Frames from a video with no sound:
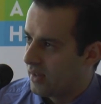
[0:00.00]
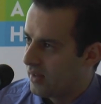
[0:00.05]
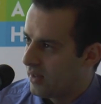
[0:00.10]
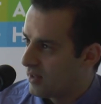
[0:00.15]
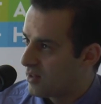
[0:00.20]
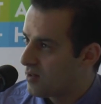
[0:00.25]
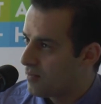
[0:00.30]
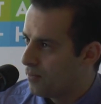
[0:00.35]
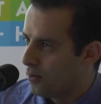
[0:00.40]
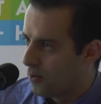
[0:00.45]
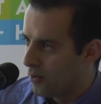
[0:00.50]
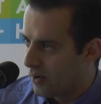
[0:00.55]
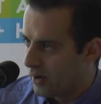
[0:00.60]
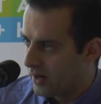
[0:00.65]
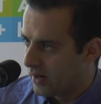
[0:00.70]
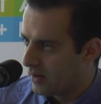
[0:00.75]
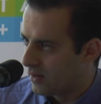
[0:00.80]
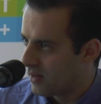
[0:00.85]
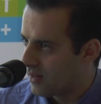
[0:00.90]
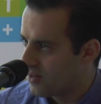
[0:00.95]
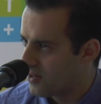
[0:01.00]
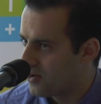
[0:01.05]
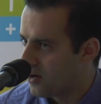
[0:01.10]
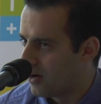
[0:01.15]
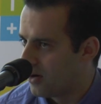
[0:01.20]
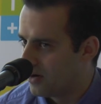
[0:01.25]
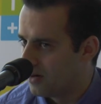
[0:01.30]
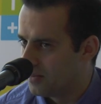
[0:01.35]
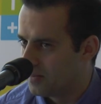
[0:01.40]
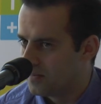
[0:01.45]
exploring
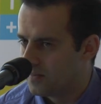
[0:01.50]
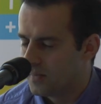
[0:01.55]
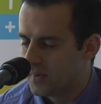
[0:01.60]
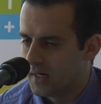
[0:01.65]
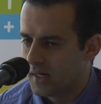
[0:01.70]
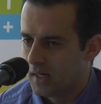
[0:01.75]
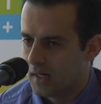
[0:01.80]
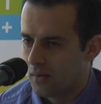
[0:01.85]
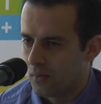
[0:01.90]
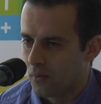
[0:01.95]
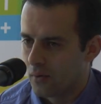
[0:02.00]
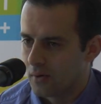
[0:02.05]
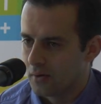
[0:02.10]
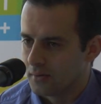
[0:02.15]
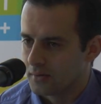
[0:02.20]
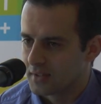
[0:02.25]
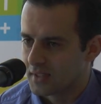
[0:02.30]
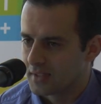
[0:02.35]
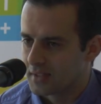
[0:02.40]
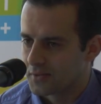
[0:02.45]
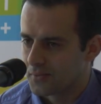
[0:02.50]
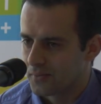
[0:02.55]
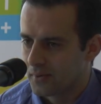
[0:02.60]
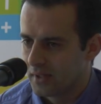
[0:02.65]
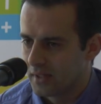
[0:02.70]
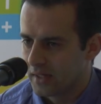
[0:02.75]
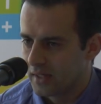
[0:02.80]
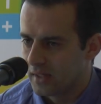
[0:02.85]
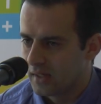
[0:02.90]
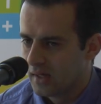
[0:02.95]
startup worlds. It's
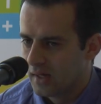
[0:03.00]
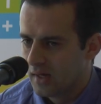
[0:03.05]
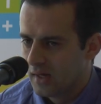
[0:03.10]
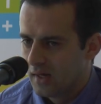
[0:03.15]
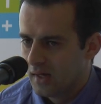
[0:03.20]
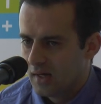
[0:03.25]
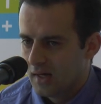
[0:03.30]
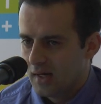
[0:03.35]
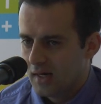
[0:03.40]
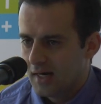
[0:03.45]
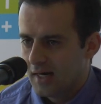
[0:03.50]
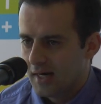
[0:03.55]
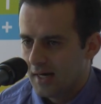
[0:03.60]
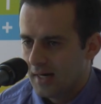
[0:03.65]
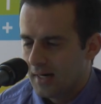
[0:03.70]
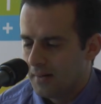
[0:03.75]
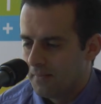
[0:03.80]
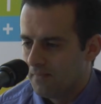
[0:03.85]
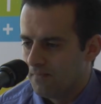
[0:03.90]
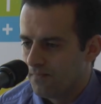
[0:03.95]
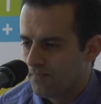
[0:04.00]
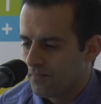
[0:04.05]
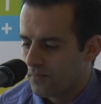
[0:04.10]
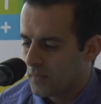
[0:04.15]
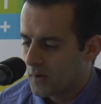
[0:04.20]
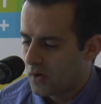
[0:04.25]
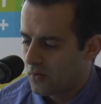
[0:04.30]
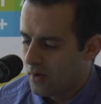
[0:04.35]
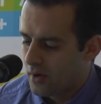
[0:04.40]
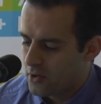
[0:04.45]
really a
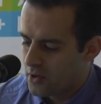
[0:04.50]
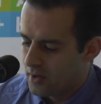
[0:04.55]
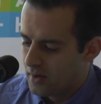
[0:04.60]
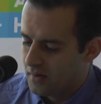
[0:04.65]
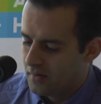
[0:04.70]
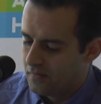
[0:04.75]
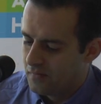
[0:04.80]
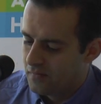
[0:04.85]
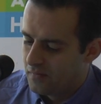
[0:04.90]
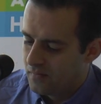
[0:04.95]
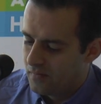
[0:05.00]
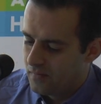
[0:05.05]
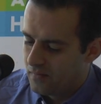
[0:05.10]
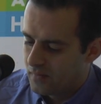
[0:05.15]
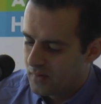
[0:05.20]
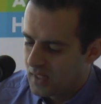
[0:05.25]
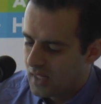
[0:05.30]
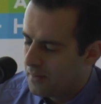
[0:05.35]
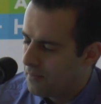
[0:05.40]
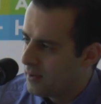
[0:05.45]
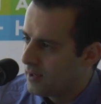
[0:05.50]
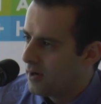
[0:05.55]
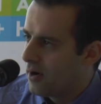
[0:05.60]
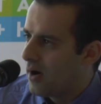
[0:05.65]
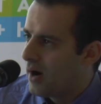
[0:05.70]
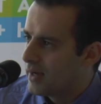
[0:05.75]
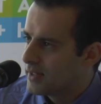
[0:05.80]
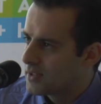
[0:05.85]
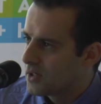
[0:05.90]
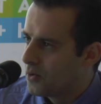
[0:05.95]
question of keeping your
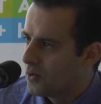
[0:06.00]
eyes